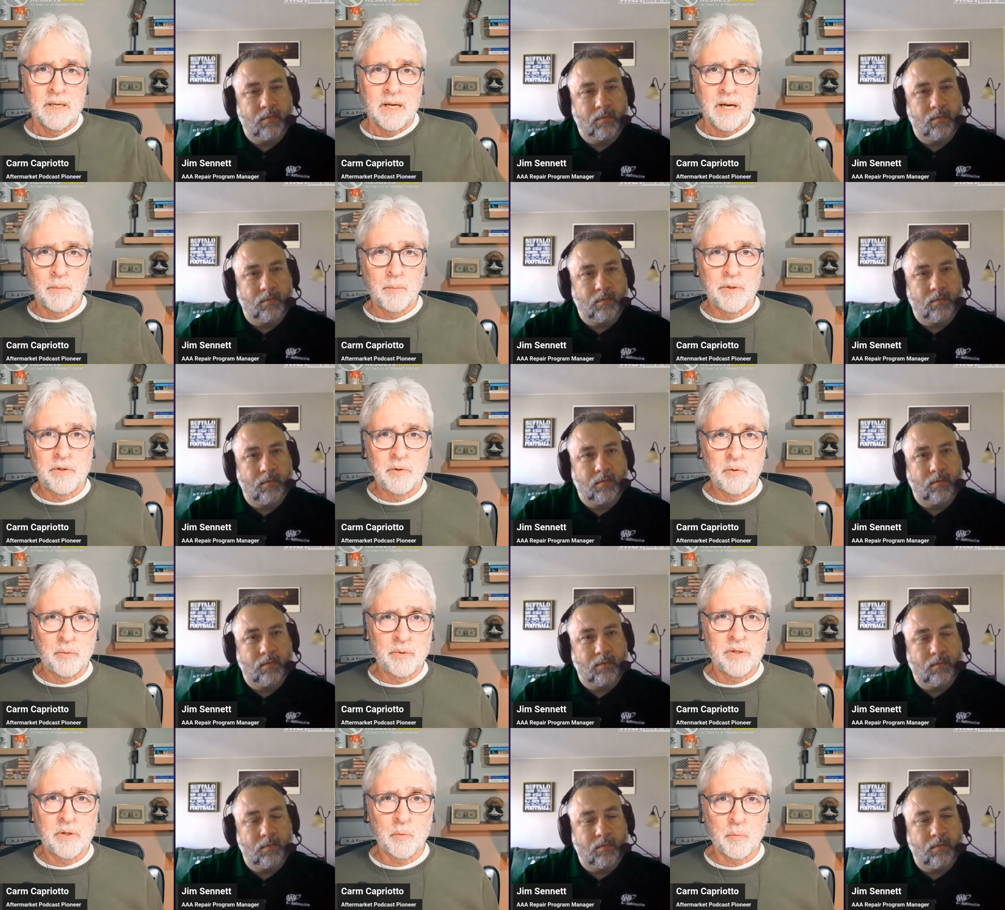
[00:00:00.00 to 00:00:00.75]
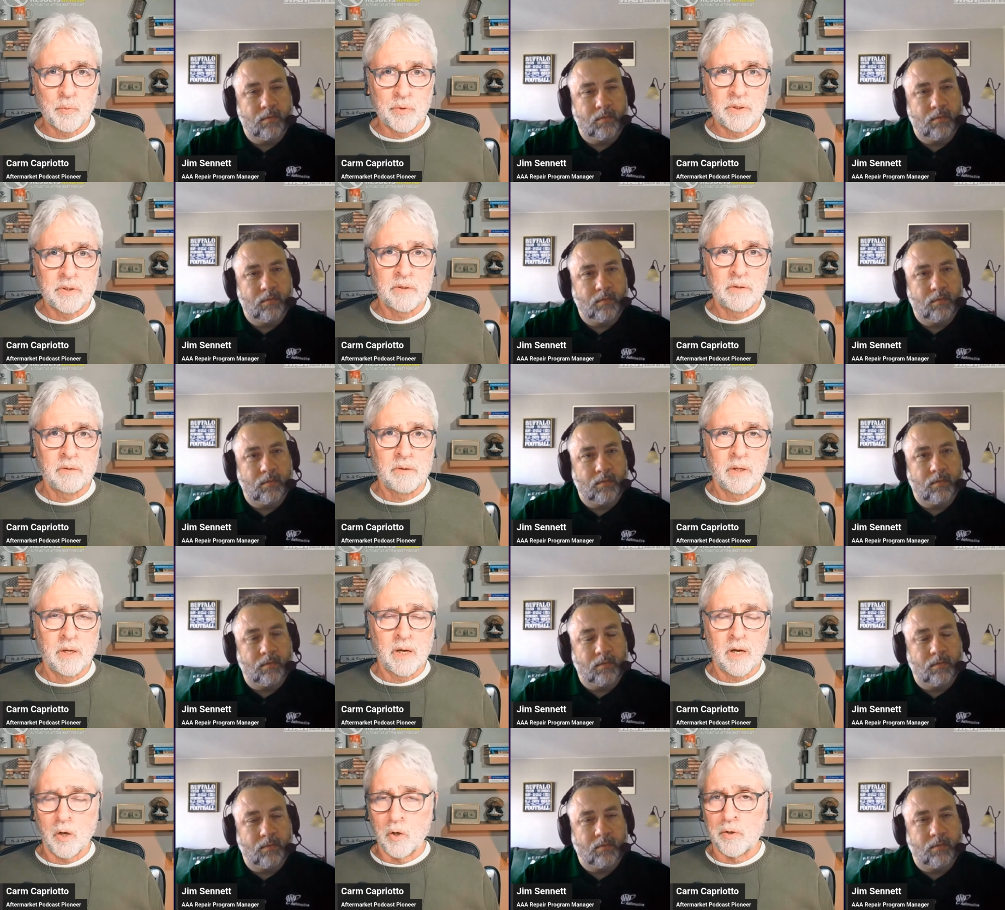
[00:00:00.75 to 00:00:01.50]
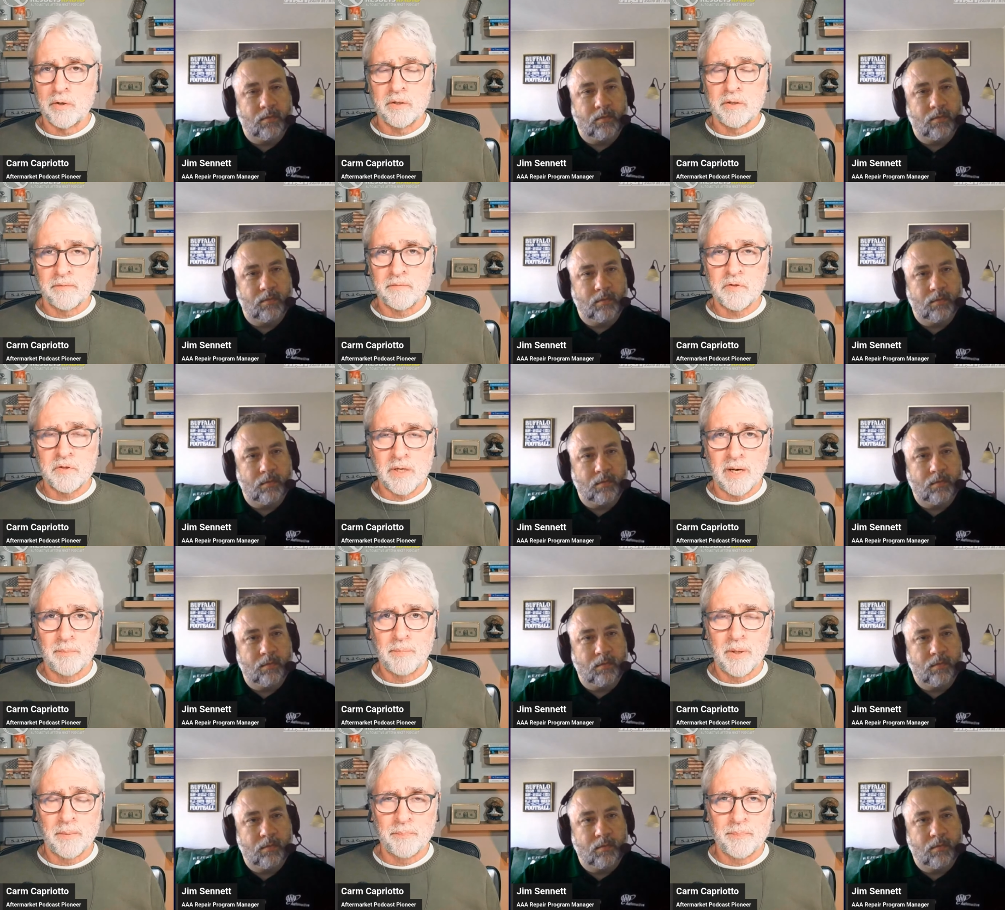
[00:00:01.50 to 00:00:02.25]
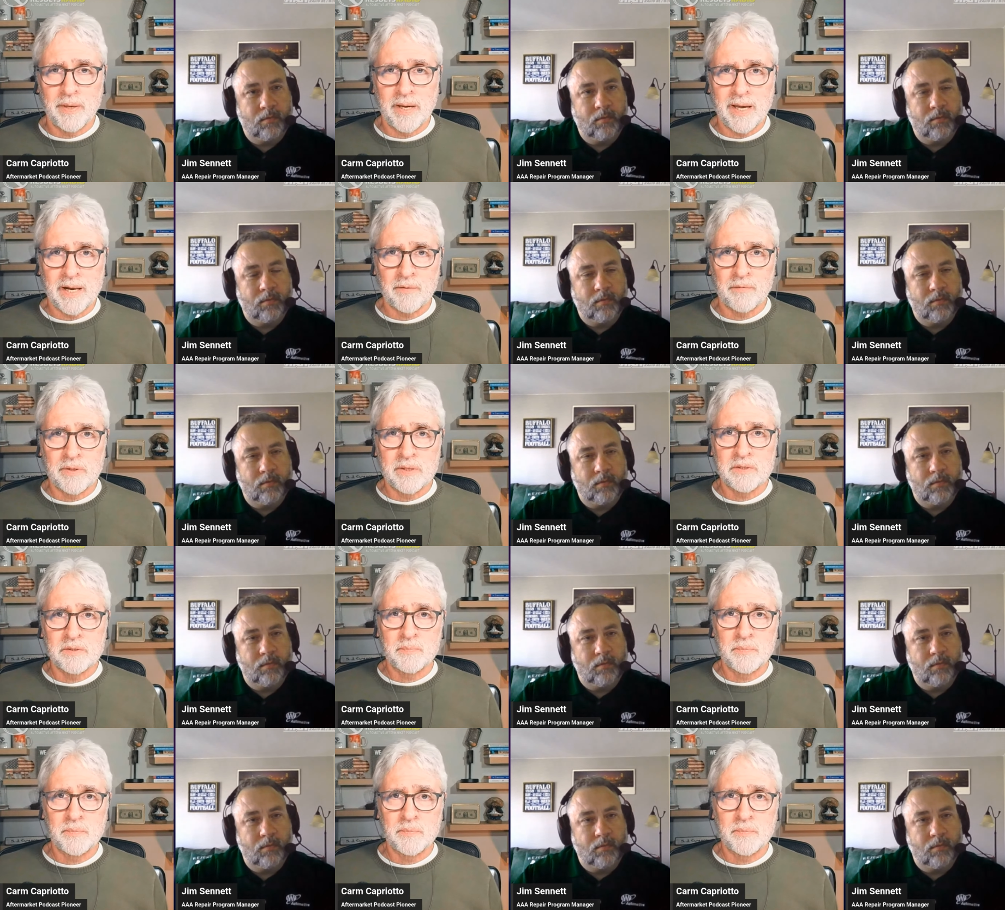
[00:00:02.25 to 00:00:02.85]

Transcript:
Speaker 1: are we doing a good enough job on batteries?